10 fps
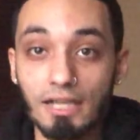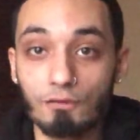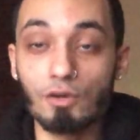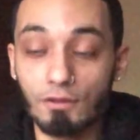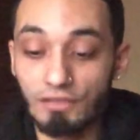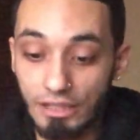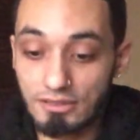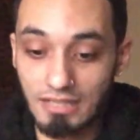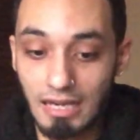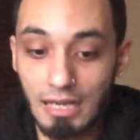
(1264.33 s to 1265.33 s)
level of their
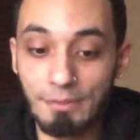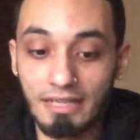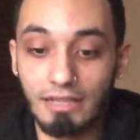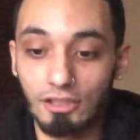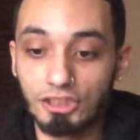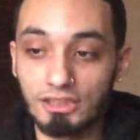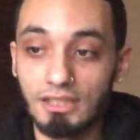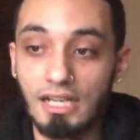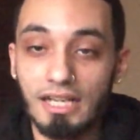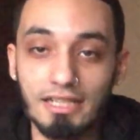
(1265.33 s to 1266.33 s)
time and energy
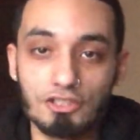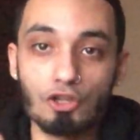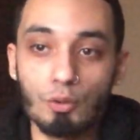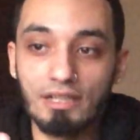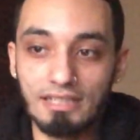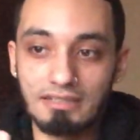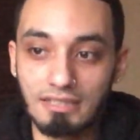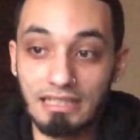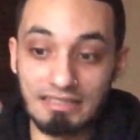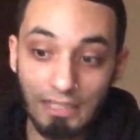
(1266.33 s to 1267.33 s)
is going
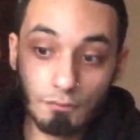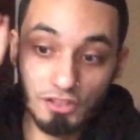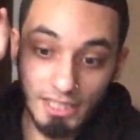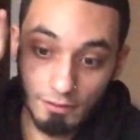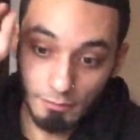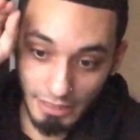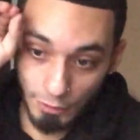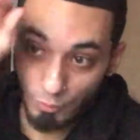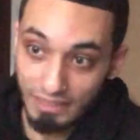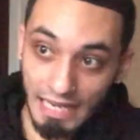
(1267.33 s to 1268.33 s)
into instead of
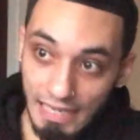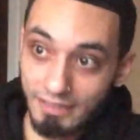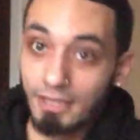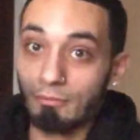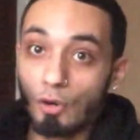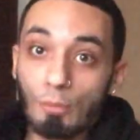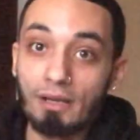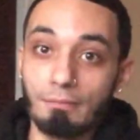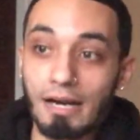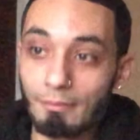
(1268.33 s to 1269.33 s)
like reacting
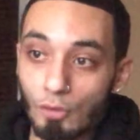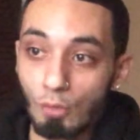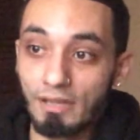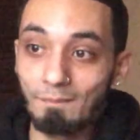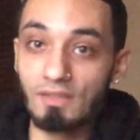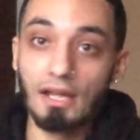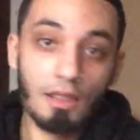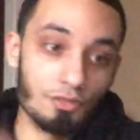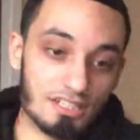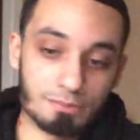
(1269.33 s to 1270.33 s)
moment by moment
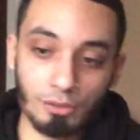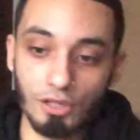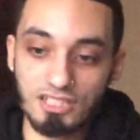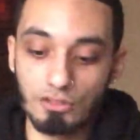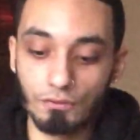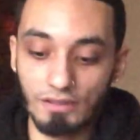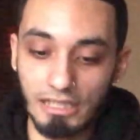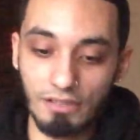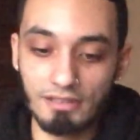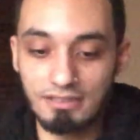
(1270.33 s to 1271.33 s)
this person over
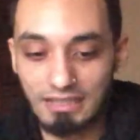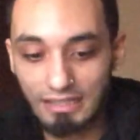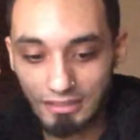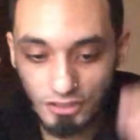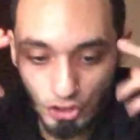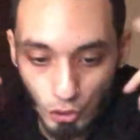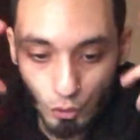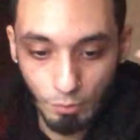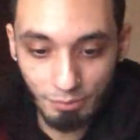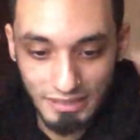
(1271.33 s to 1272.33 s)
here is is
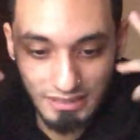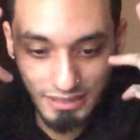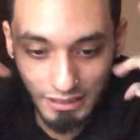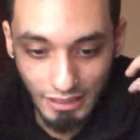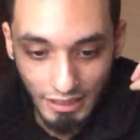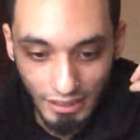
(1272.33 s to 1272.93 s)
too busy